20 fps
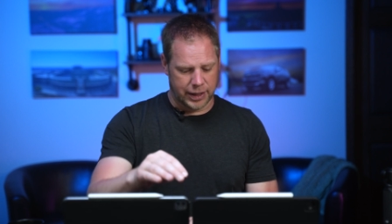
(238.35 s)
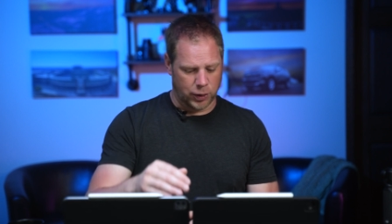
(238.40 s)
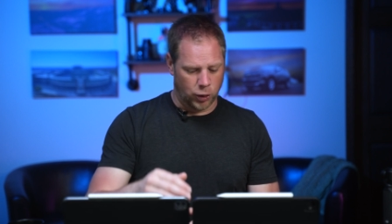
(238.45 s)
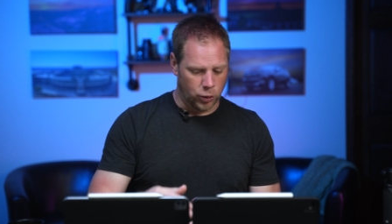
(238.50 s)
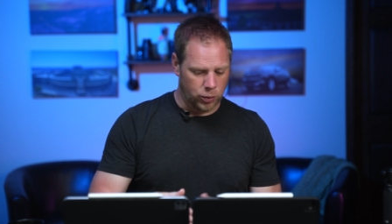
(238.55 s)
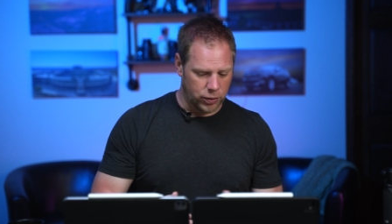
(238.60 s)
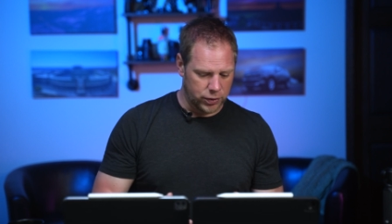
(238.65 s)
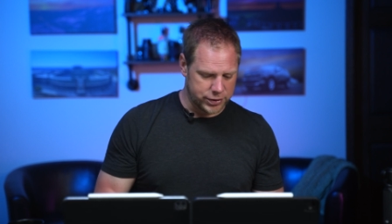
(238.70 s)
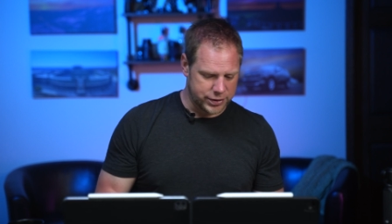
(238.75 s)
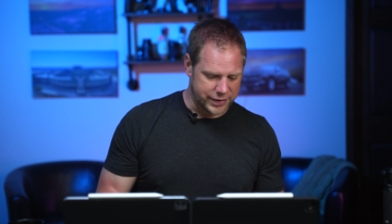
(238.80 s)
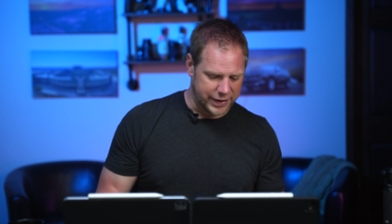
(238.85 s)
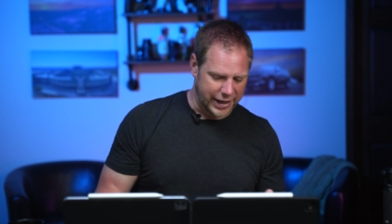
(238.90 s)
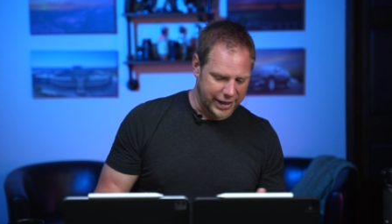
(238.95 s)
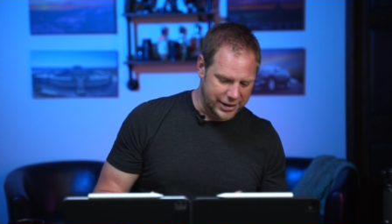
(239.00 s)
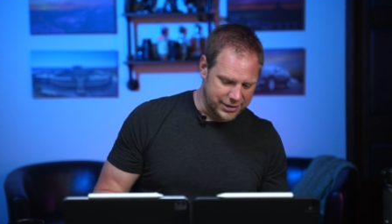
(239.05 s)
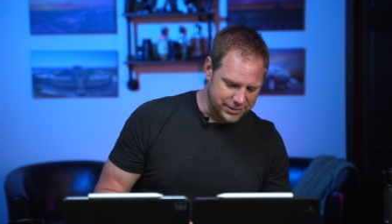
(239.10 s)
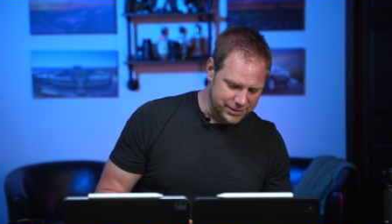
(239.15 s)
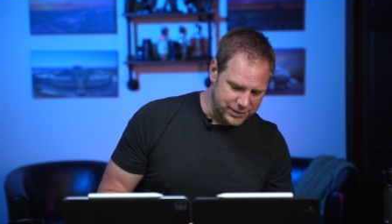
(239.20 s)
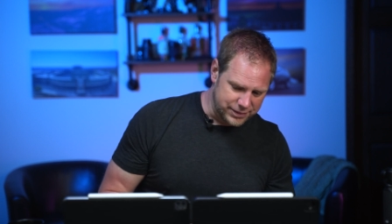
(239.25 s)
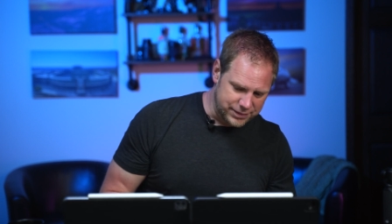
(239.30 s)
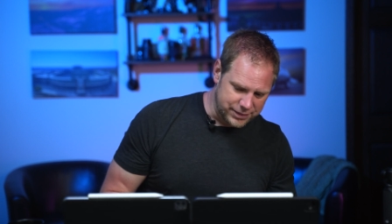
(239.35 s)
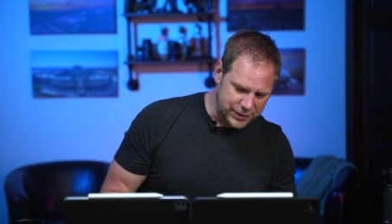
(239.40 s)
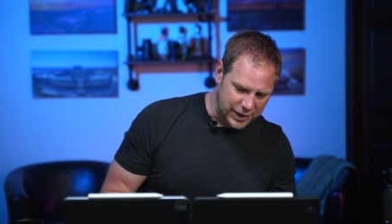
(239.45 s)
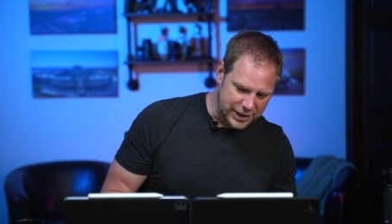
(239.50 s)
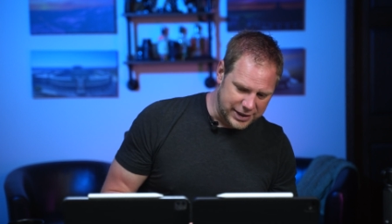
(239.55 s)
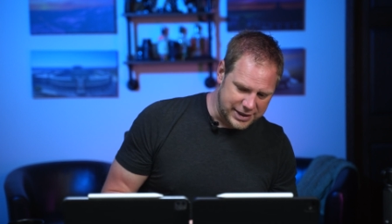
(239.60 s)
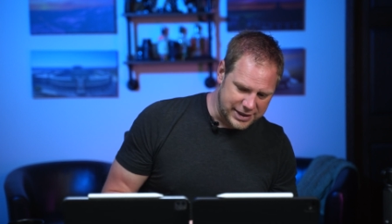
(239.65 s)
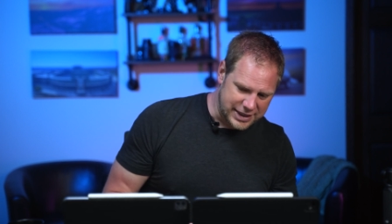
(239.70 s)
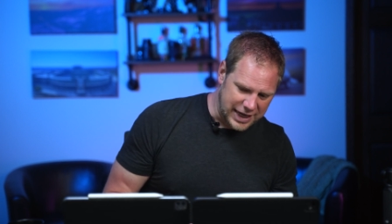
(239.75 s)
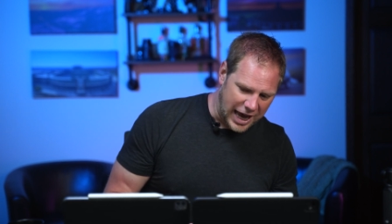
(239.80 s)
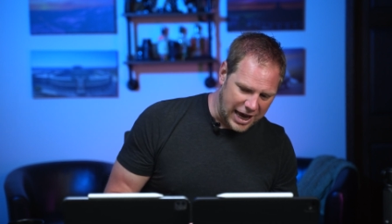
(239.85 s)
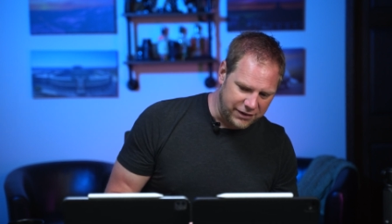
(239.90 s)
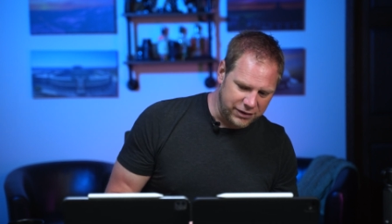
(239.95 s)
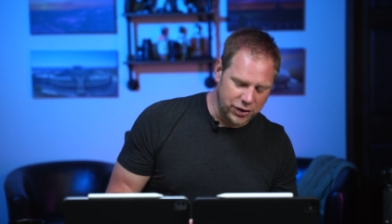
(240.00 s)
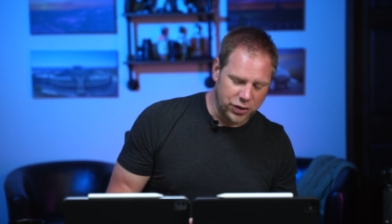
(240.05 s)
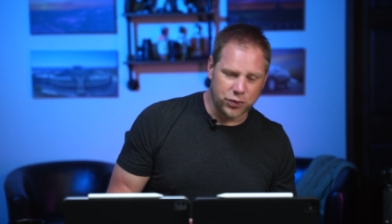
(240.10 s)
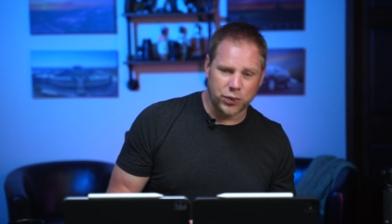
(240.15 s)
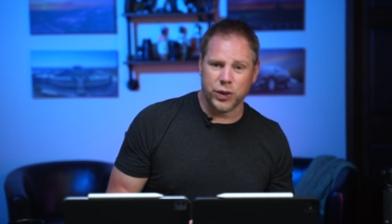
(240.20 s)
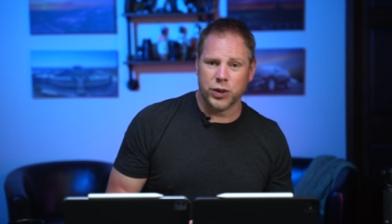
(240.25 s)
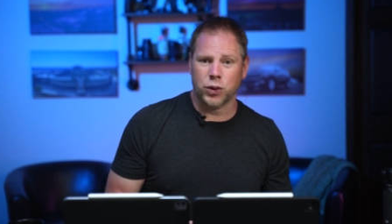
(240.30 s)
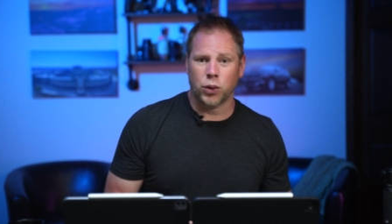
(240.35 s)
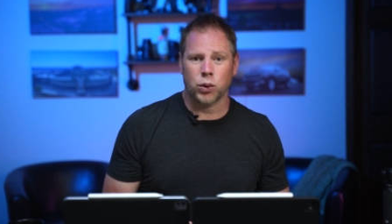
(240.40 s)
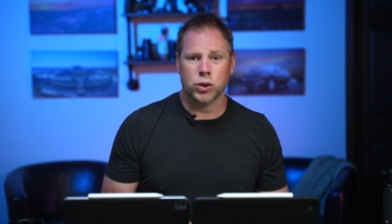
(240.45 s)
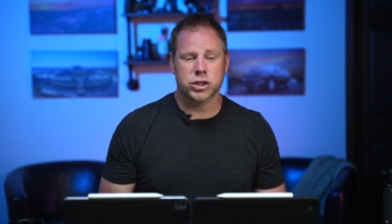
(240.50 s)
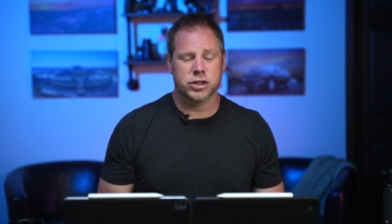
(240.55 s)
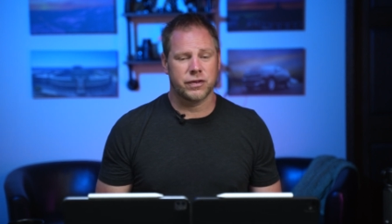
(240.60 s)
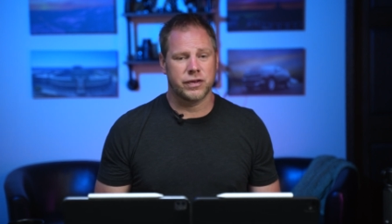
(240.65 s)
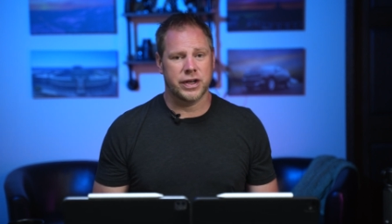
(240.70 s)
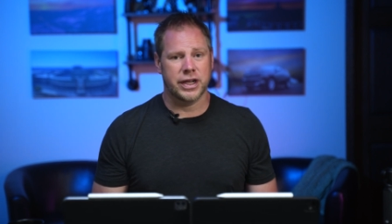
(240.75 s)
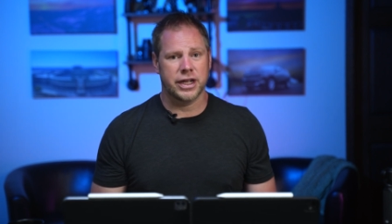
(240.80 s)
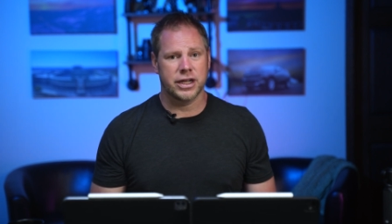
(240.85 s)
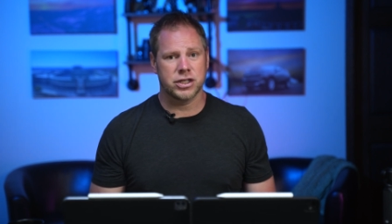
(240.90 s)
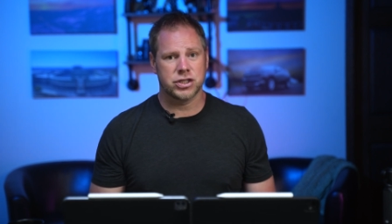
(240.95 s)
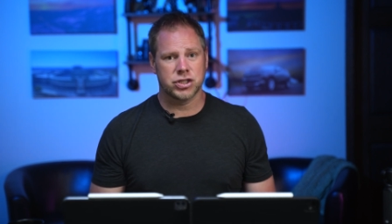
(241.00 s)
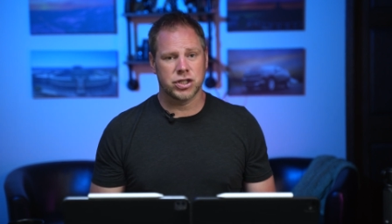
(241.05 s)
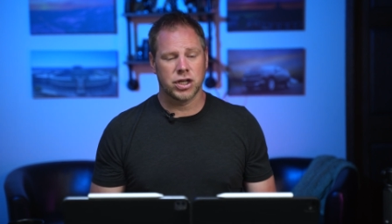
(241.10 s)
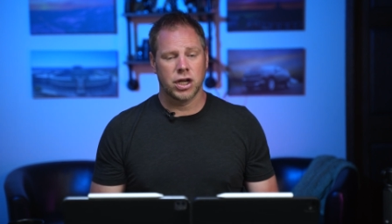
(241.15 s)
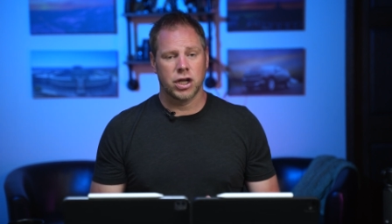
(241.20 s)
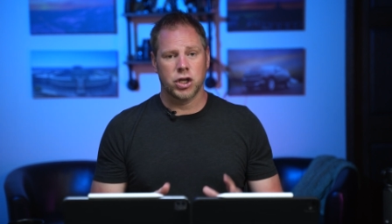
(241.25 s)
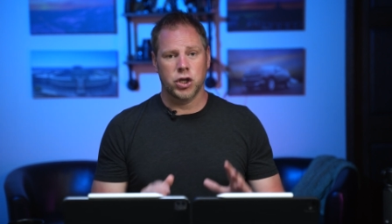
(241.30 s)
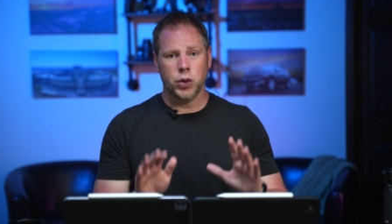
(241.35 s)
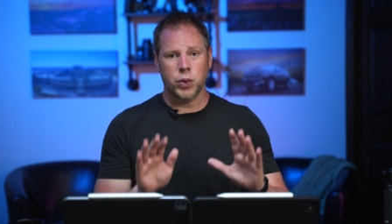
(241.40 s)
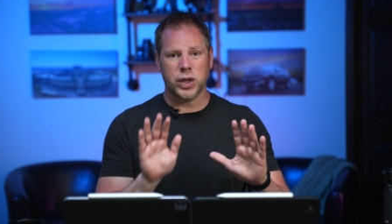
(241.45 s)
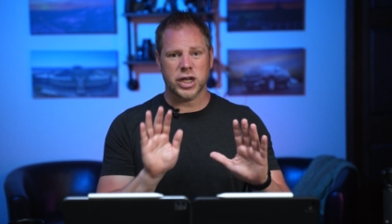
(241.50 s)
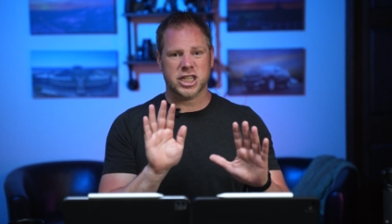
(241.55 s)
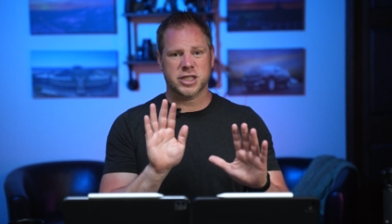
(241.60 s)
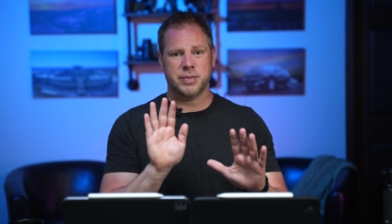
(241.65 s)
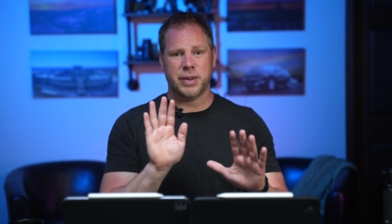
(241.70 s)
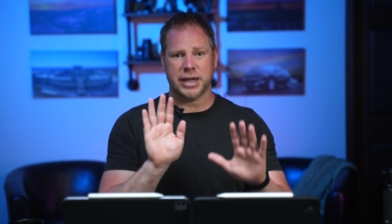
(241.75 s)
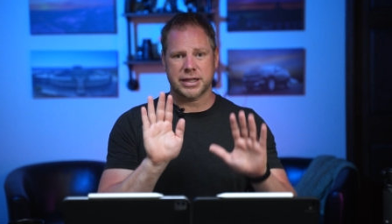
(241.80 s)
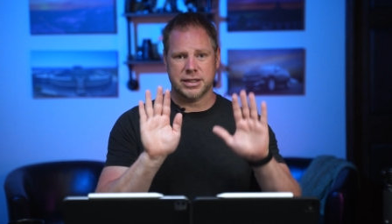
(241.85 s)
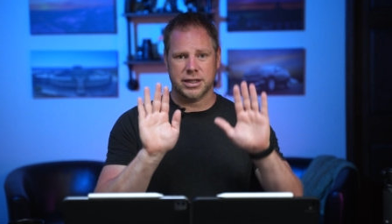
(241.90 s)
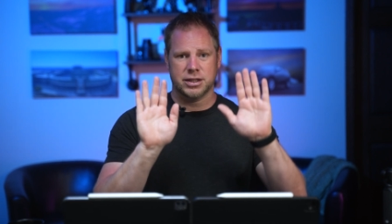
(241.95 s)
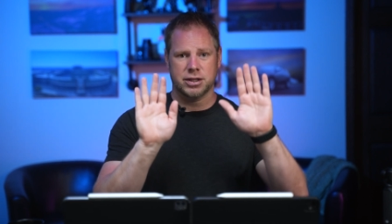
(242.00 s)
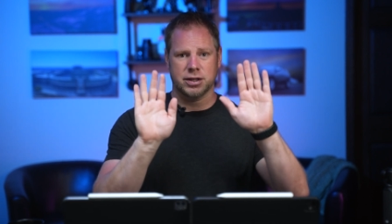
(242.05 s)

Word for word: almost like a solid three quarters of an inch, you would expect